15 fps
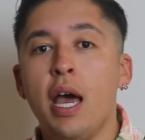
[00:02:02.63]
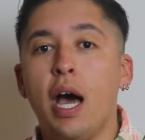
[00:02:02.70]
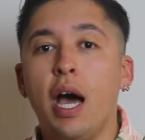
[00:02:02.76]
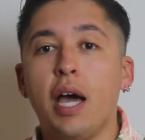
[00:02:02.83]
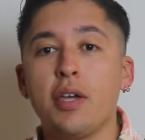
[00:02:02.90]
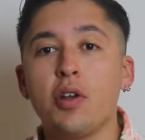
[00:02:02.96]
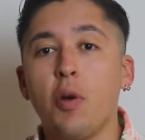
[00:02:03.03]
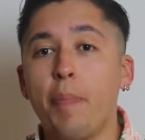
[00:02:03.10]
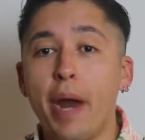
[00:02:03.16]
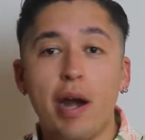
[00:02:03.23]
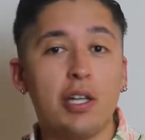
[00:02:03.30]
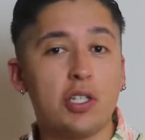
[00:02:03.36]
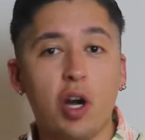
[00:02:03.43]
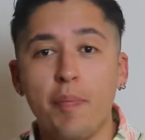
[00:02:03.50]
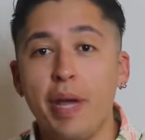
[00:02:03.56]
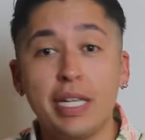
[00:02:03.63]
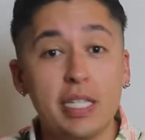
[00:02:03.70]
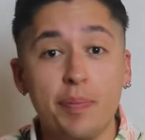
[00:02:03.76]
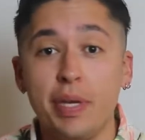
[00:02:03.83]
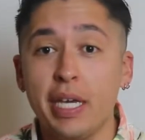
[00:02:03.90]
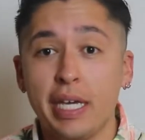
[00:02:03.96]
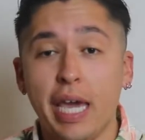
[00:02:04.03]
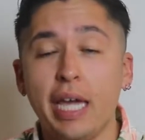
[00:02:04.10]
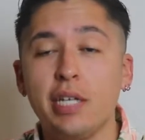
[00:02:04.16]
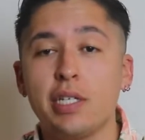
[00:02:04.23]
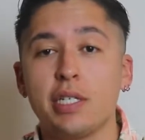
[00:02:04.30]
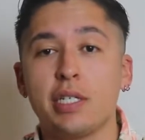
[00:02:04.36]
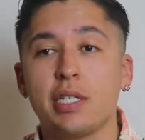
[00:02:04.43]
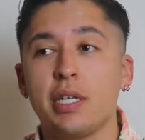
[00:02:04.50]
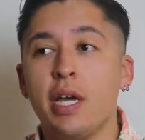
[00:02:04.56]
Parrots aren't meant to be in
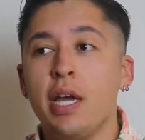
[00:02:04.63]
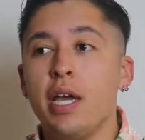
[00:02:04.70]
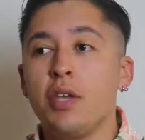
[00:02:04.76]
cages.